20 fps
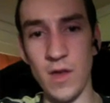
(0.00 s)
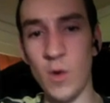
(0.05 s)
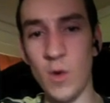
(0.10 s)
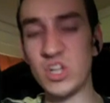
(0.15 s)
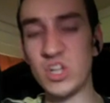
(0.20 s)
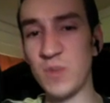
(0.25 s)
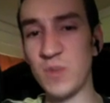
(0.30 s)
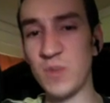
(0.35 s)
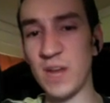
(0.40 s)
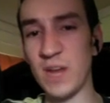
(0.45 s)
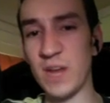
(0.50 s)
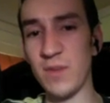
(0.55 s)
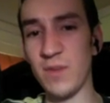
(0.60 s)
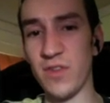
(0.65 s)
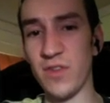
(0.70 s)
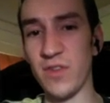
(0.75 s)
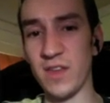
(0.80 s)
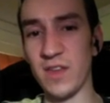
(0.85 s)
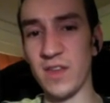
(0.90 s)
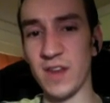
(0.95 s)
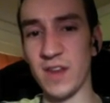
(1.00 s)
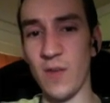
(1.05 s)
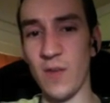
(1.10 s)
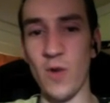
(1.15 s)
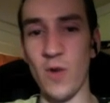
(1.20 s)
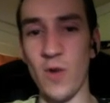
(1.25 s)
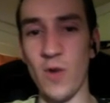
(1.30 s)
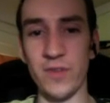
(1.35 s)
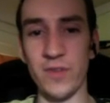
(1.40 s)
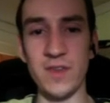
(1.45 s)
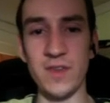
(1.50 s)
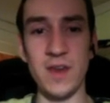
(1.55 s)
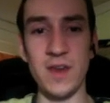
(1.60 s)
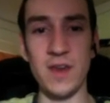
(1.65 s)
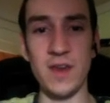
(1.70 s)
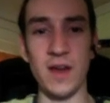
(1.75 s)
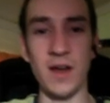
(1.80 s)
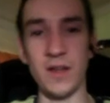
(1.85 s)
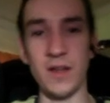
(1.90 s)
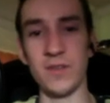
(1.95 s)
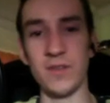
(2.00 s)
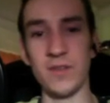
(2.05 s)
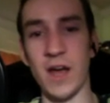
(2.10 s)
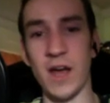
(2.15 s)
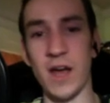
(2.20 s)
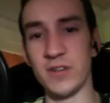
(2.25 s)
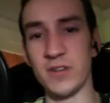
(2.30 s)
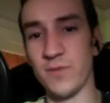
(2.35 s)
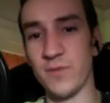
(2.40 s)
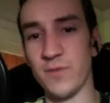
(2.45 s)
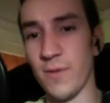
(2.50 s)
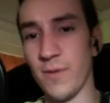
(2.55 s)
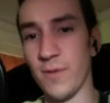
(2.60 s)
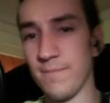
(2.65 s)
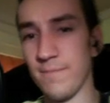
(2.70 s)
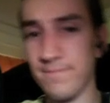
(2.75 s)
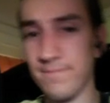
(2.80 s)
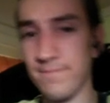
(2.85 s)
Which is making me think that I want the Hydra form.